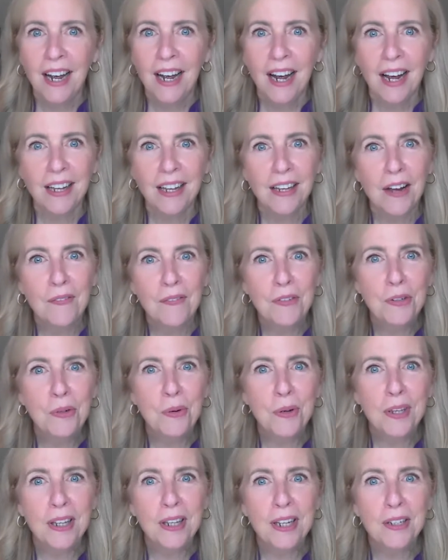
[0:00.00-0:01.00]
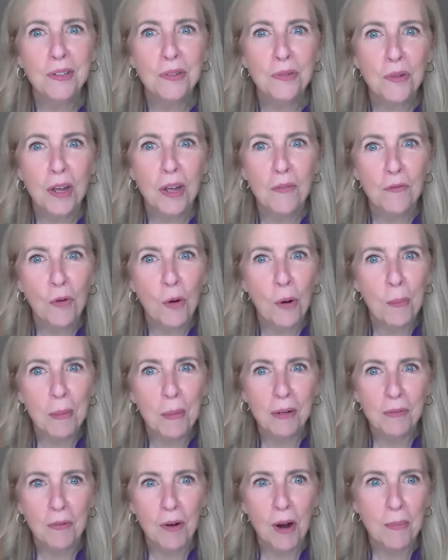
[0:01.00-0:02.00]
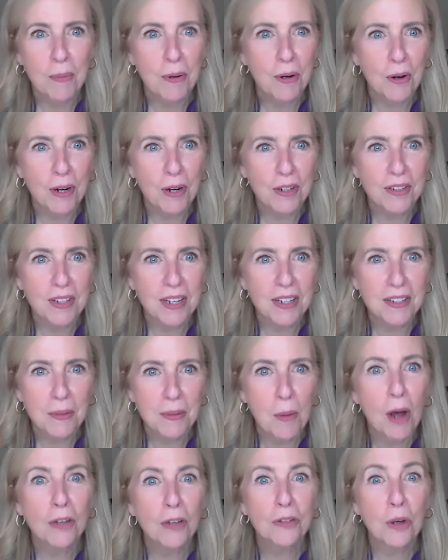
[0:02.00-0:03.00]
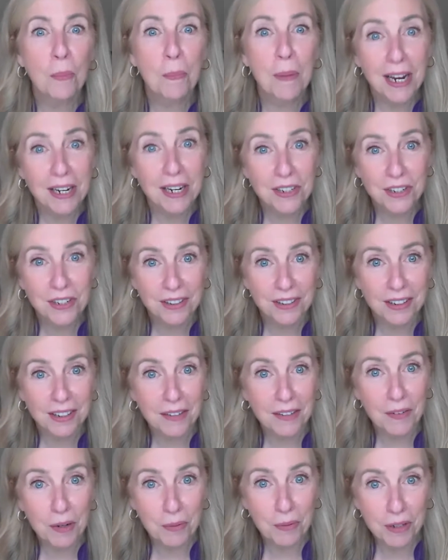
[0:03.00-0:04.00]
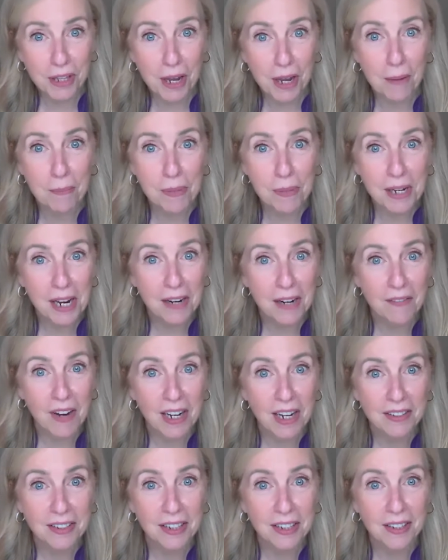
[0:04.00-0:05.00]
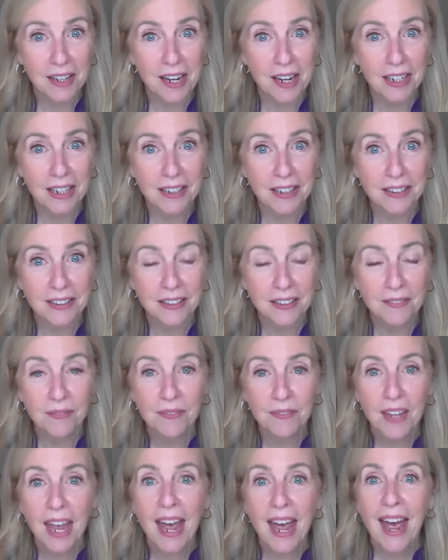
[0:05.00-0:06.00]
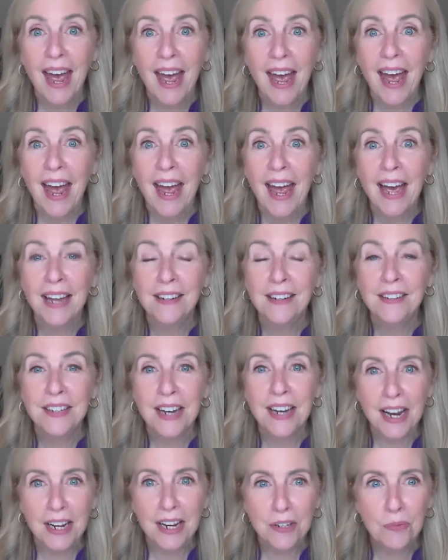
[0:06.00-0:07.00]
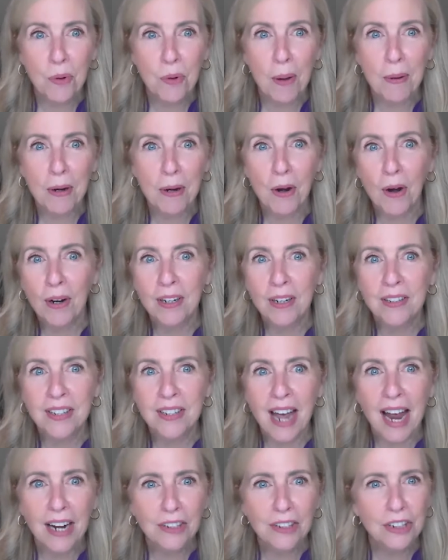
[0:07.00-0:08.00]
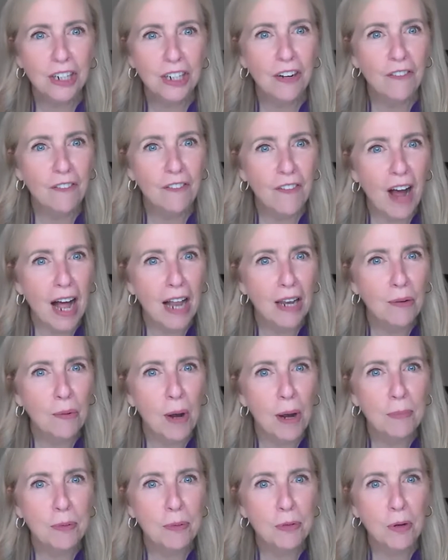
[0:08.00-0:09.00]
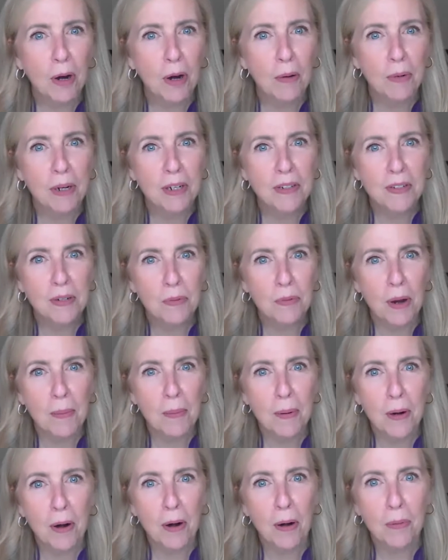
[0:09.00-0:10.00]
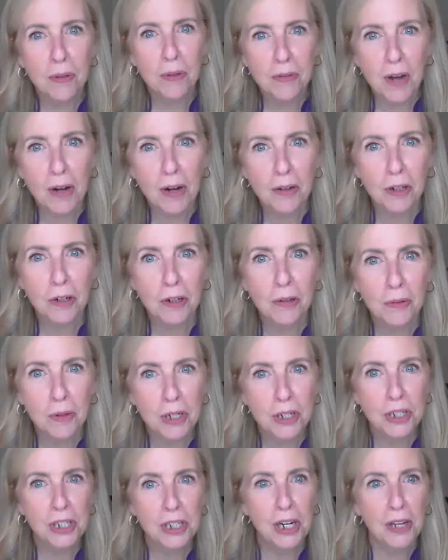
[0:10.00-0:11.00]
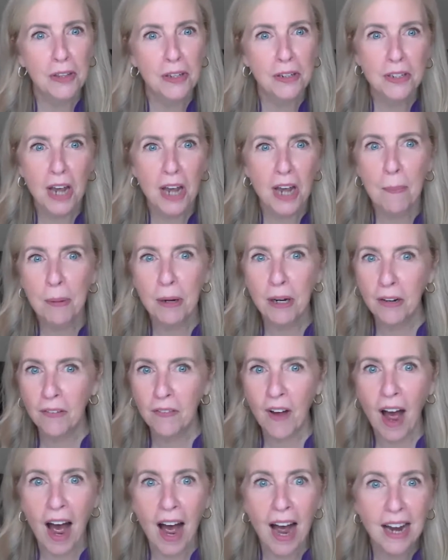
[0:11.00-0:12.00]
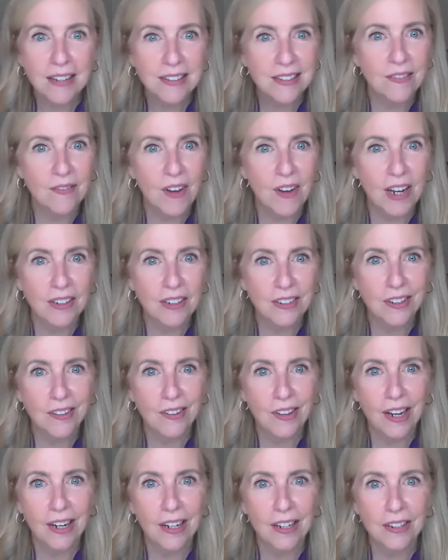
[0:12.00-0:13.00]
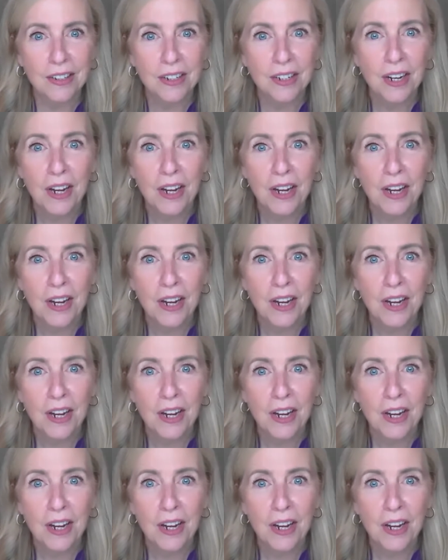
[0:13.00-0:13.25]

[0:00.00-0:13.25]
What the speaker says: I love doing these informative webinars as I'm also a patient living with MPA vasculitis. And today's webinar is actually a follow-up to our recent webinar with Dr. Koreishi on the topic of eyes and vasculitis.